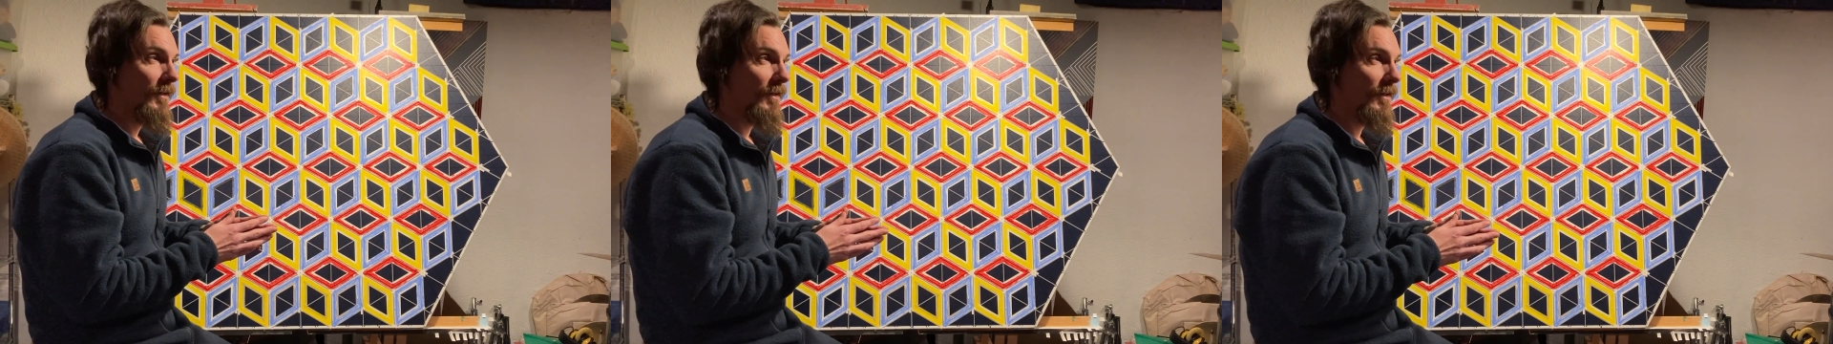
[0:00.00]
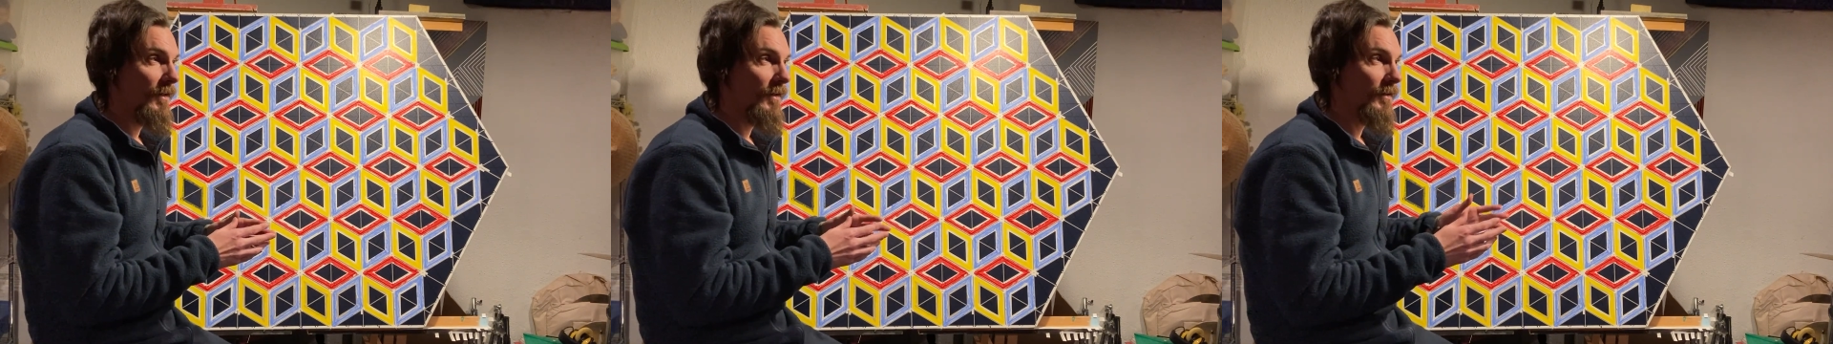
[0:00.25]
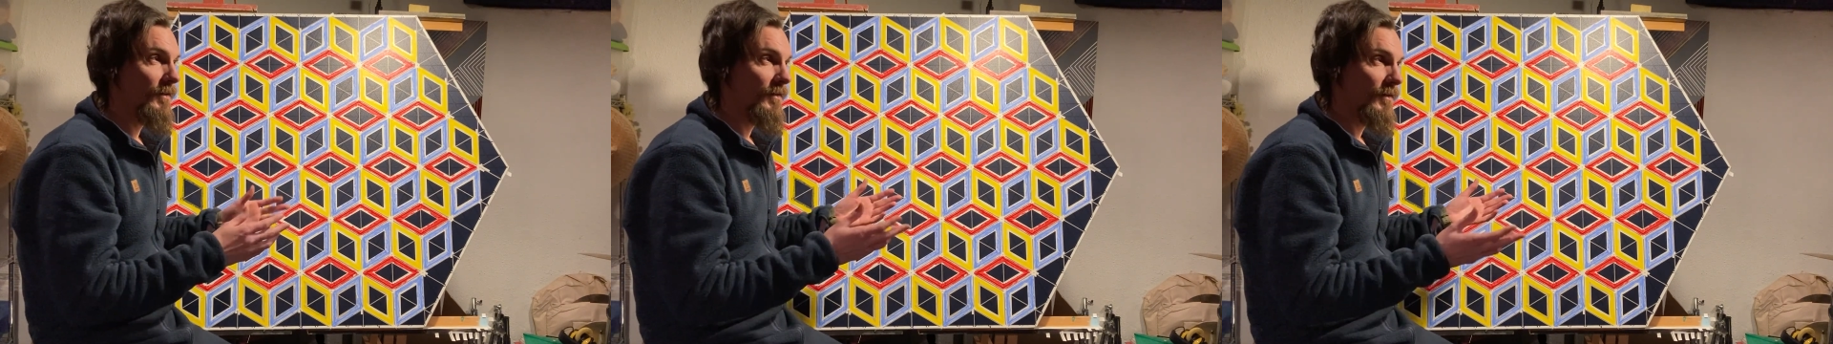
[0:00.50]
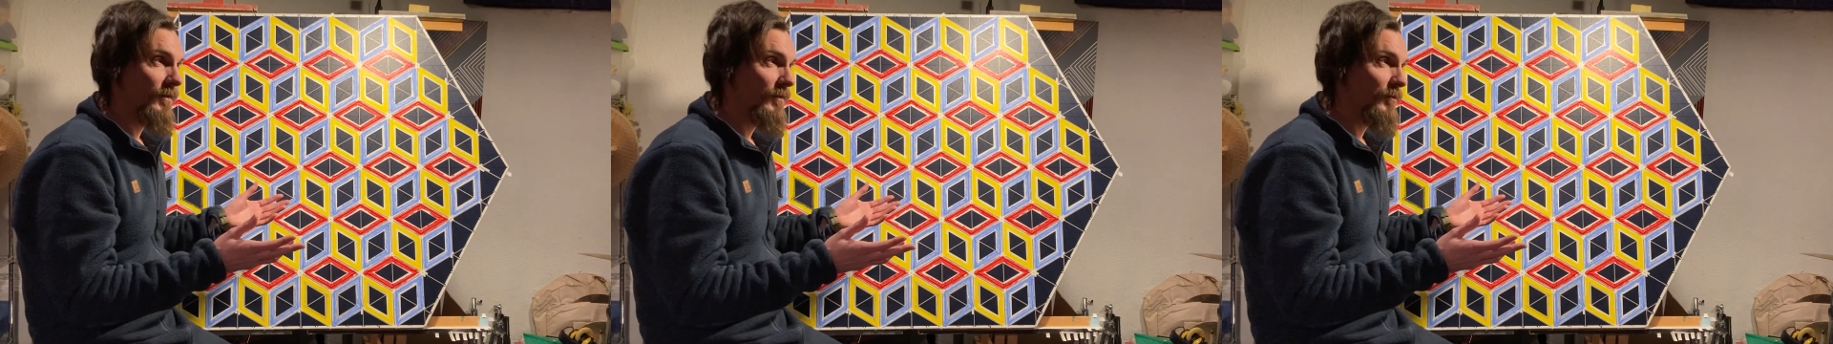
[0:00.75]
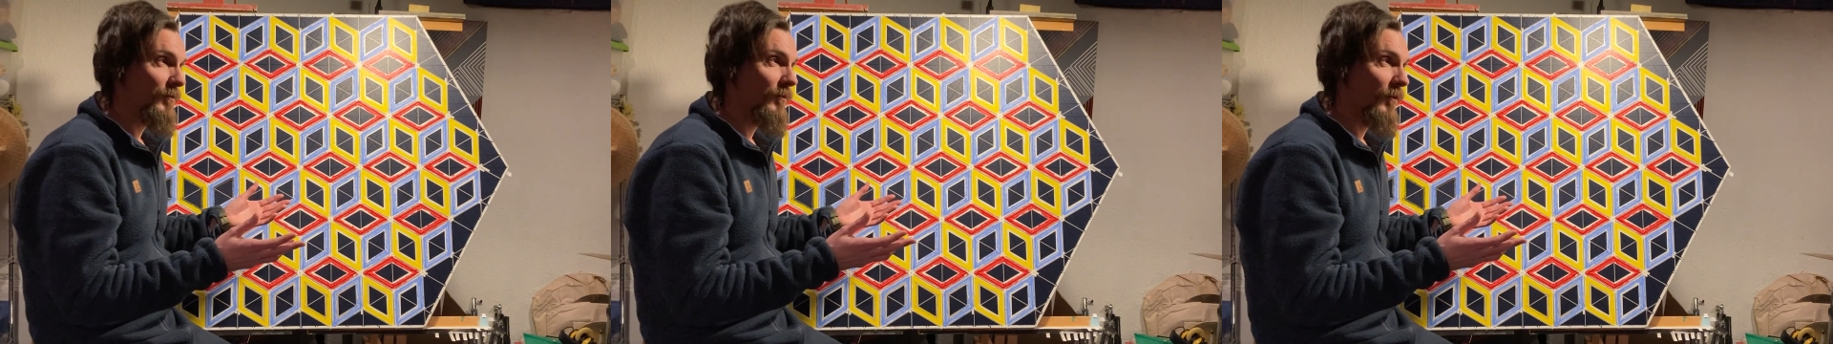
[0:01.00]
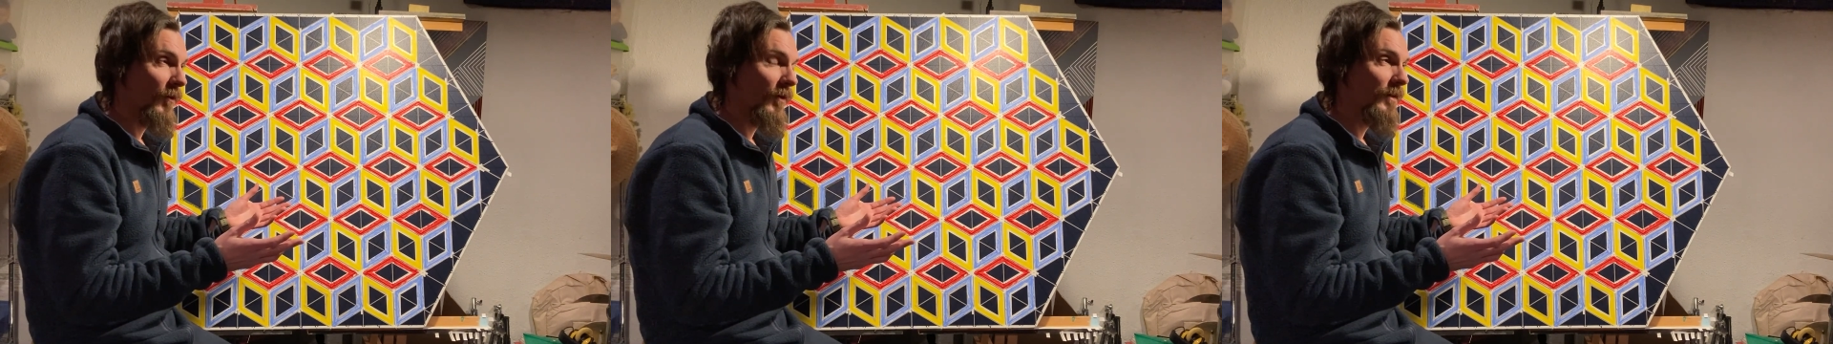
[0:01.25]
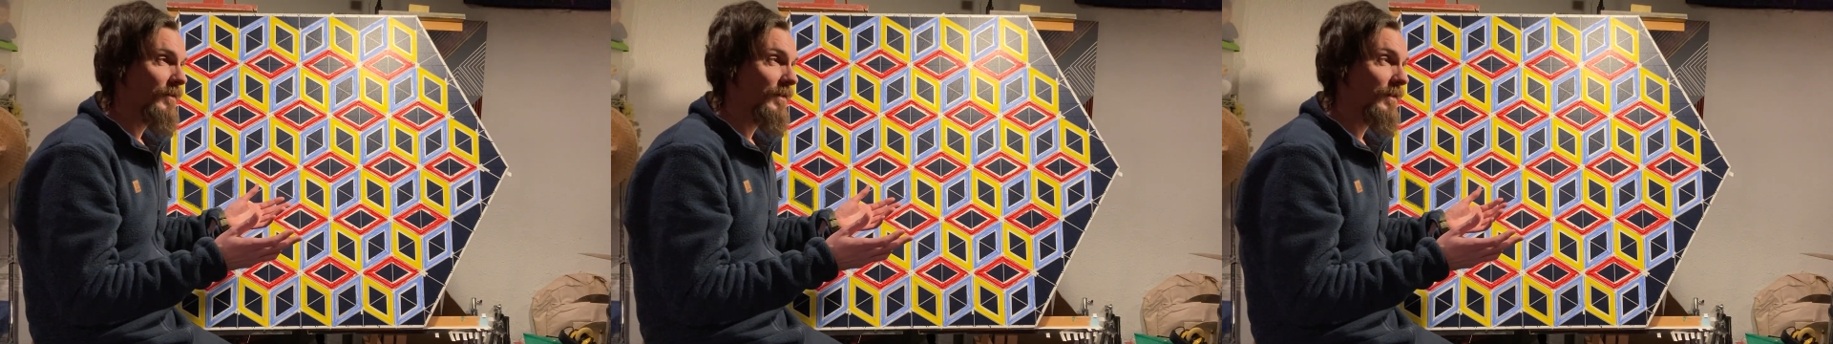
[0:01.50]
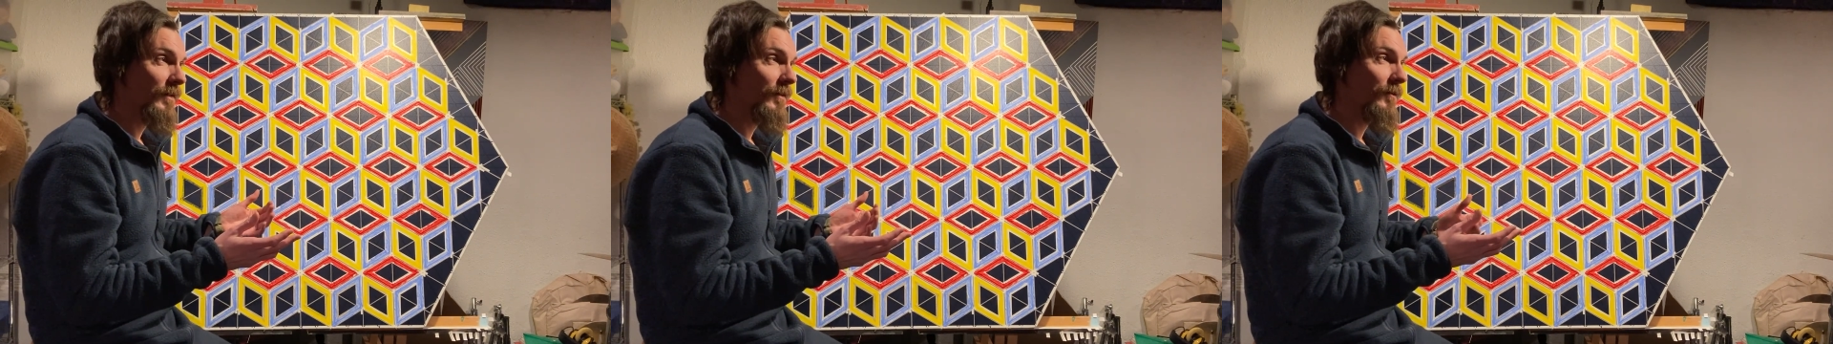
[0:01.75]
is
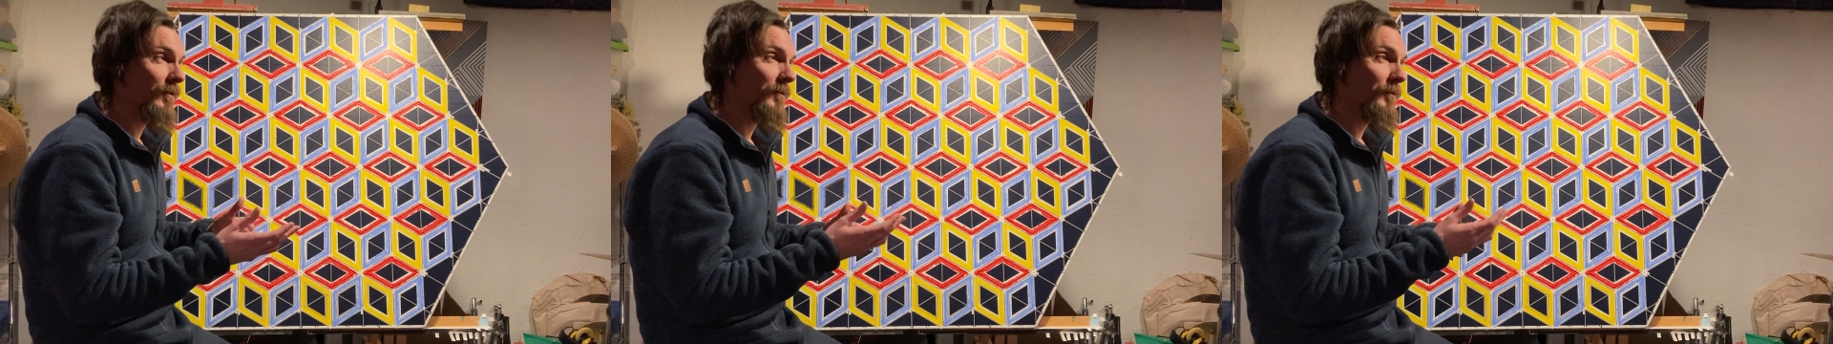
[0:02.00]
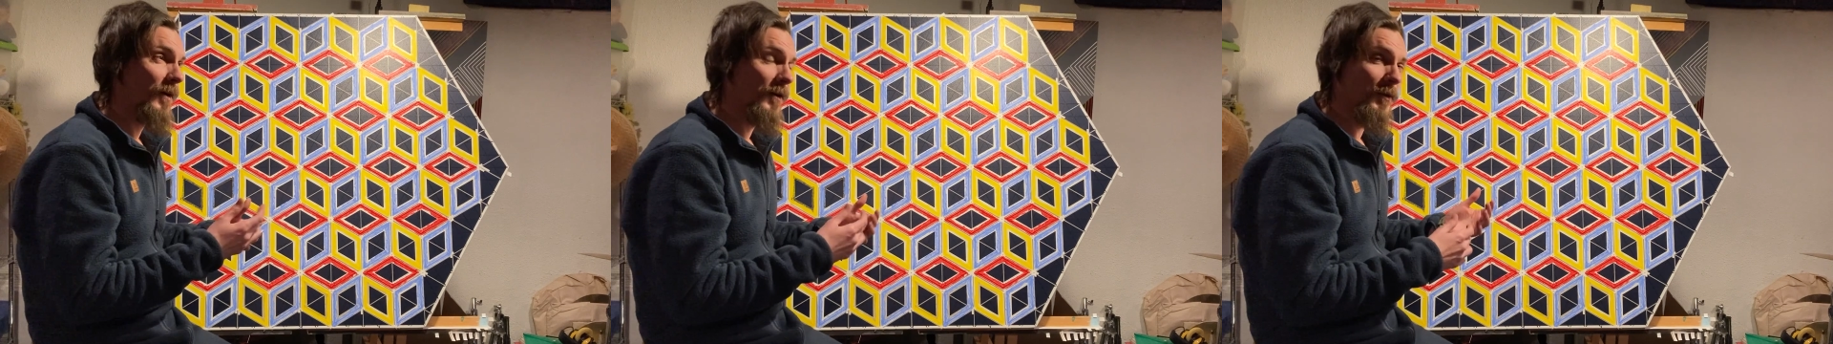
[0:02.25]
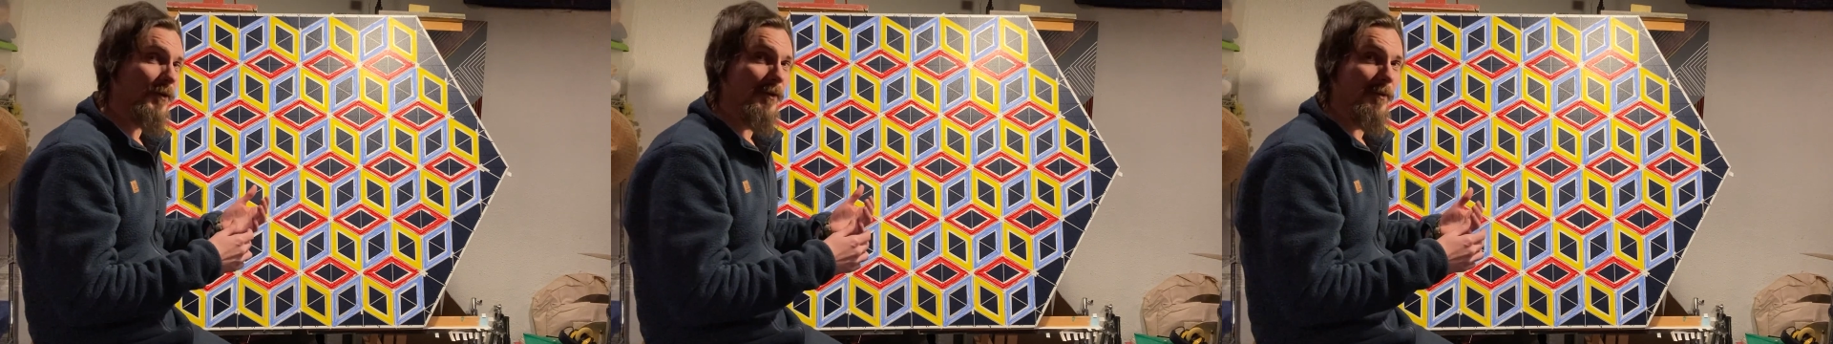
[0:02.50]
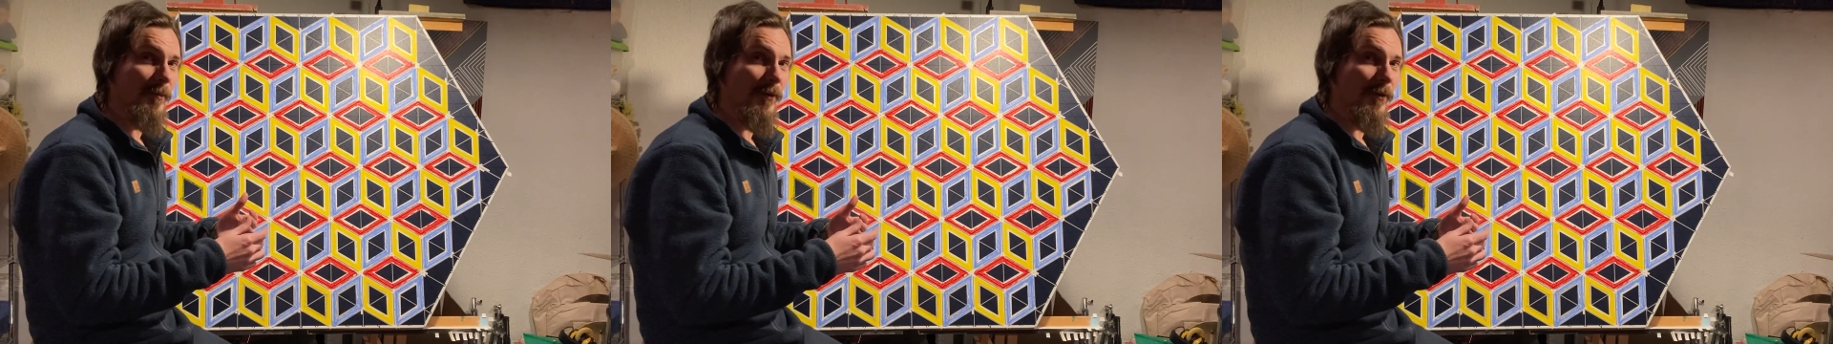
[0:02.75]
warranted or welcome,